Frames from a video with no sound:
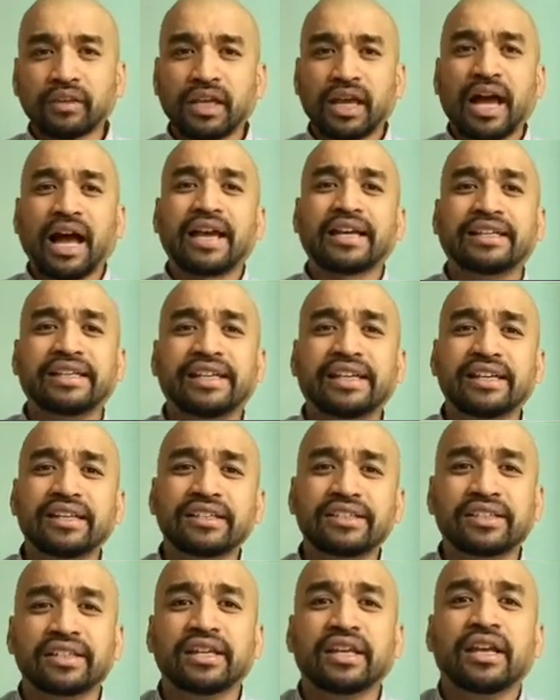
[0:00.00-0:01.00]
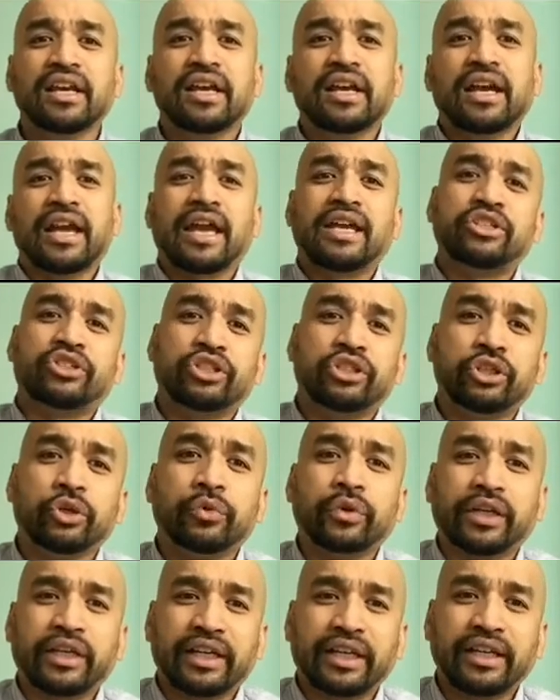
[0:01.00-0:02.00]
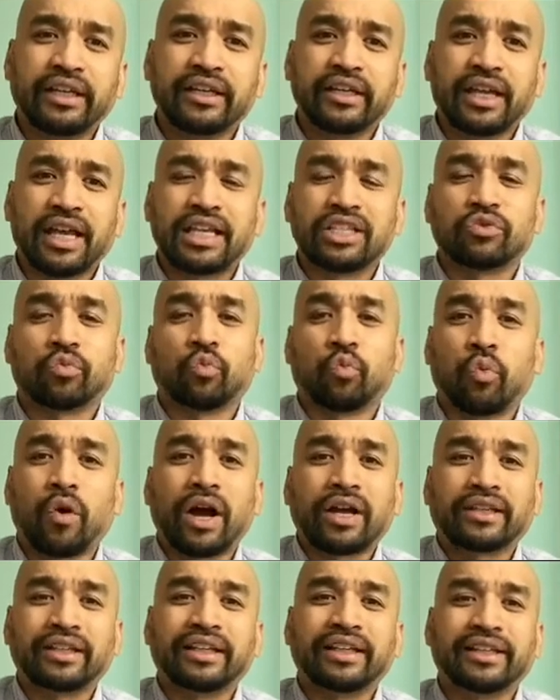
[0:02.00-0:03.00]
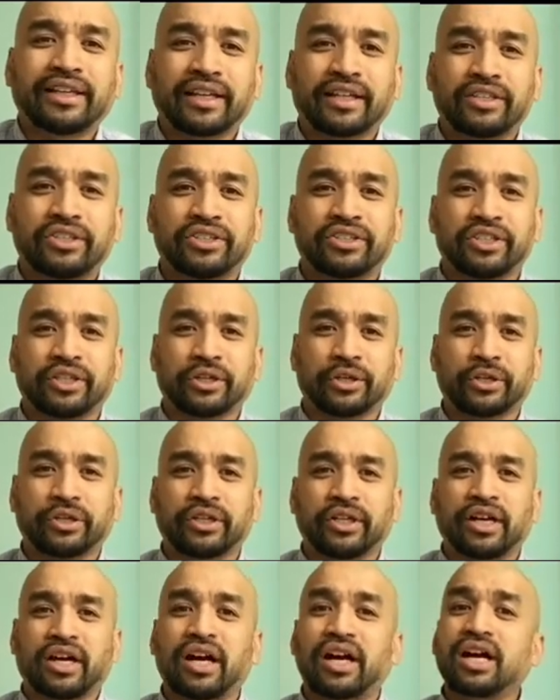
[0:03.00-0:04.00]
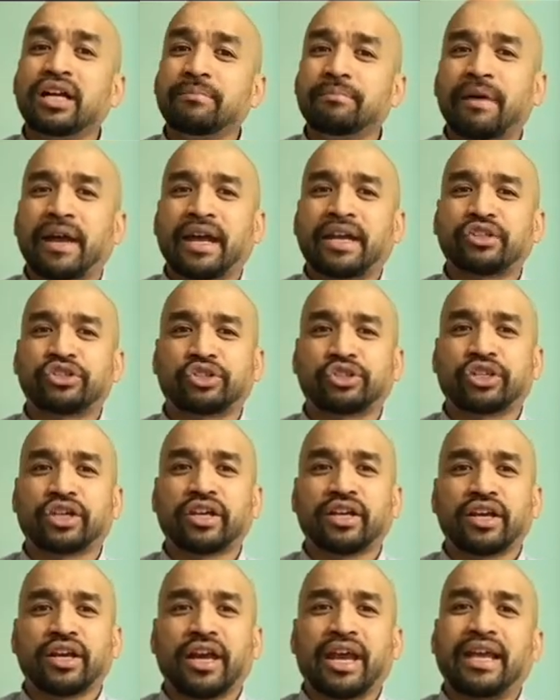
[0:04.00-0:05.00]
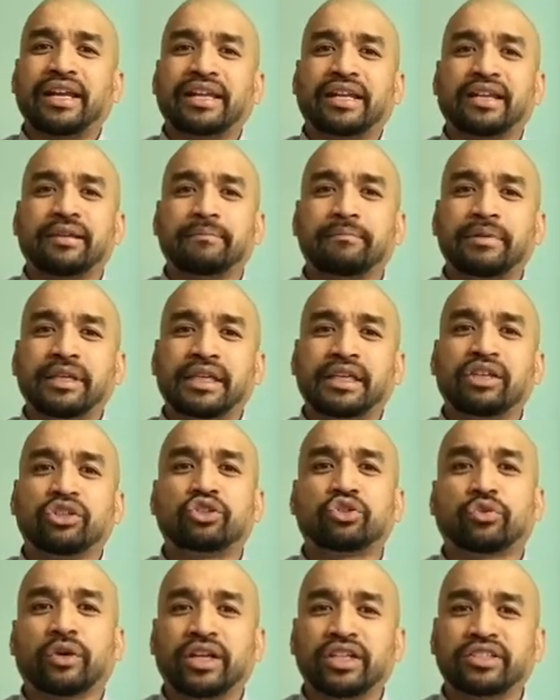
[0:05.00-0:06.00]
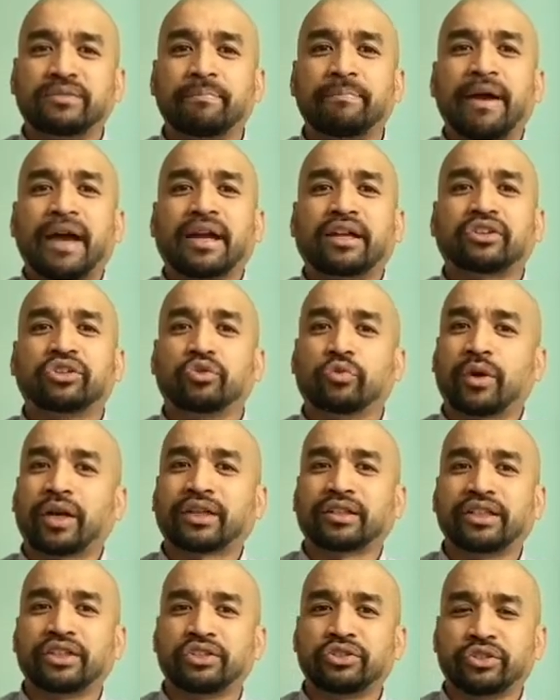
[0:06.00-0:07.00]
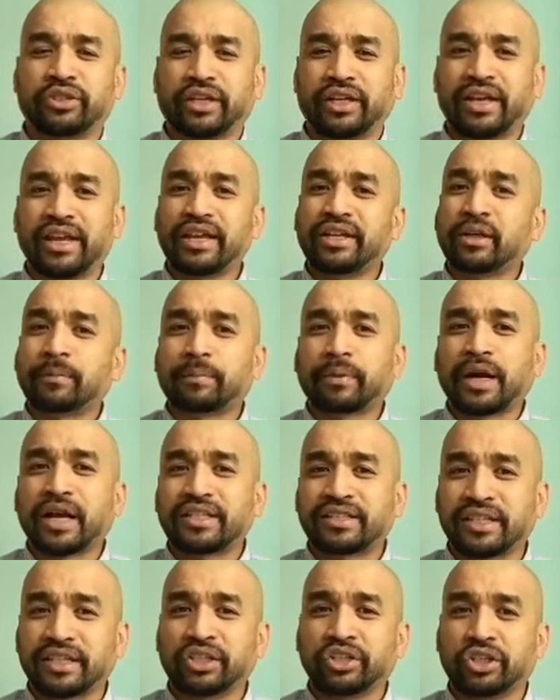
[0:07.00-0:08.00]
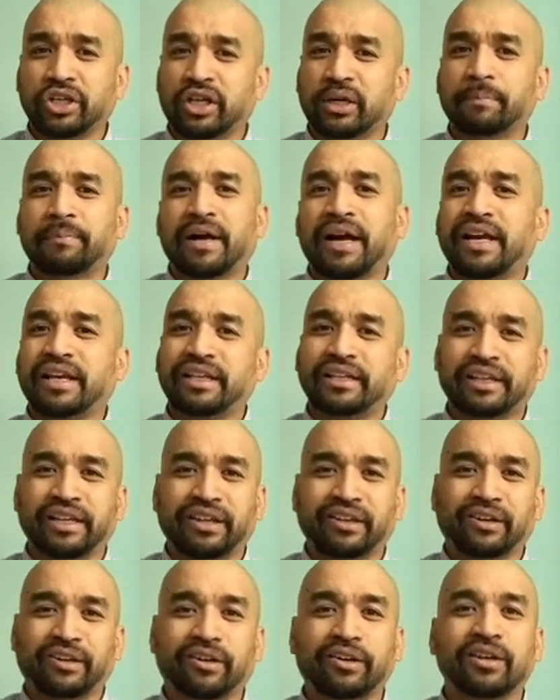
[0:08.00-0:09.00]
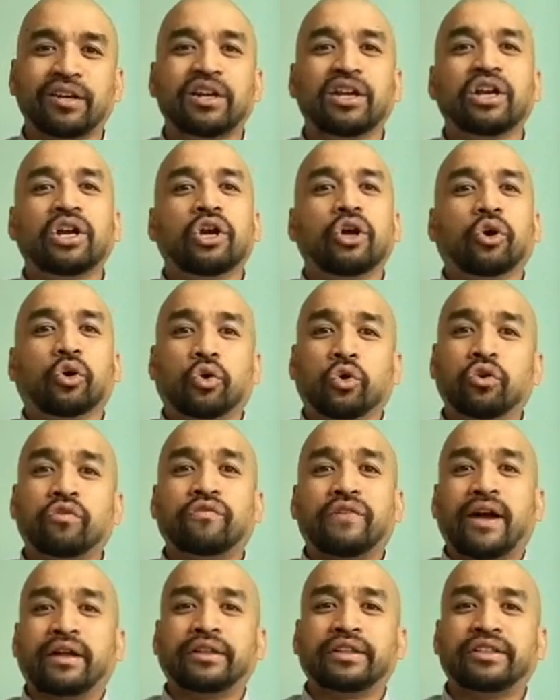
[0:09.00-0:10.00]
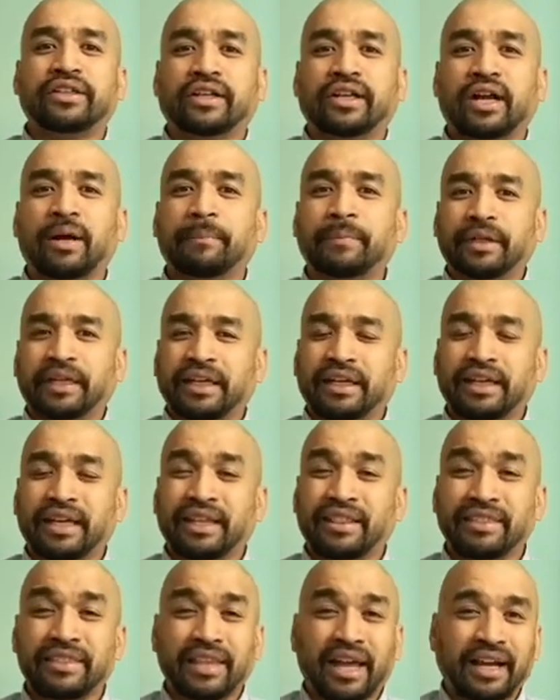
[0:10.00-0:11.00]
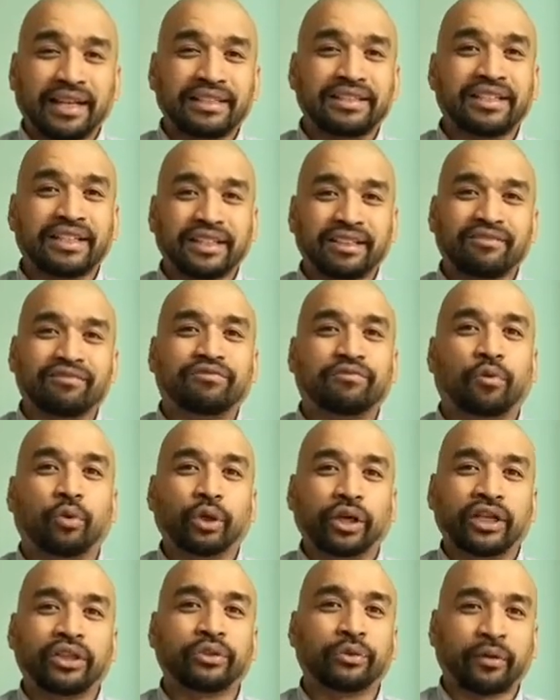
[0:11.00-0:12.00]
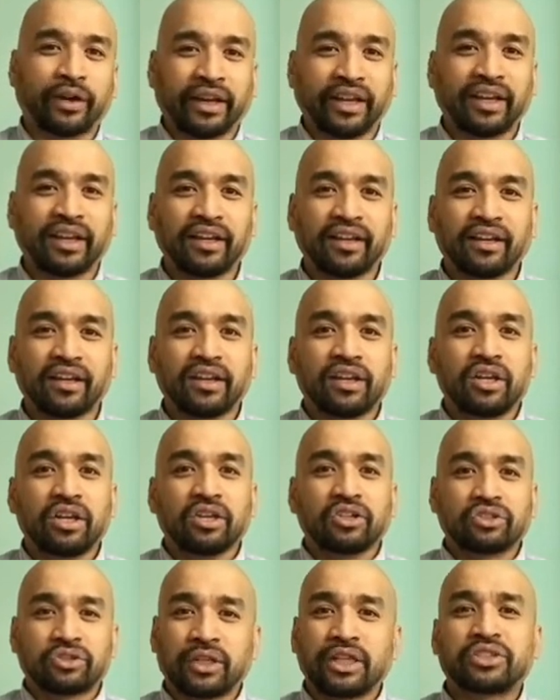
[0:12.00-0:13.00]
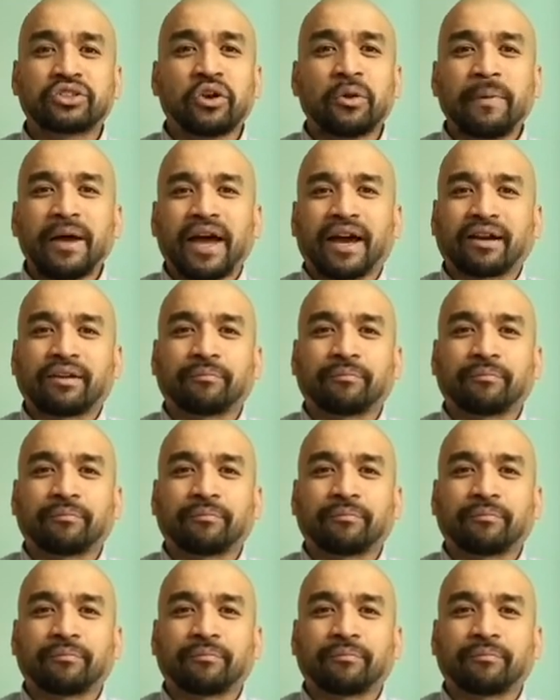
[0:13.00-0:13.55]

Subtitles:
IKEA's ingenuity is widely considered unmatched, and it can be traced back directly to the enterprising young pioneer who founded the company in 1943. So let's go back.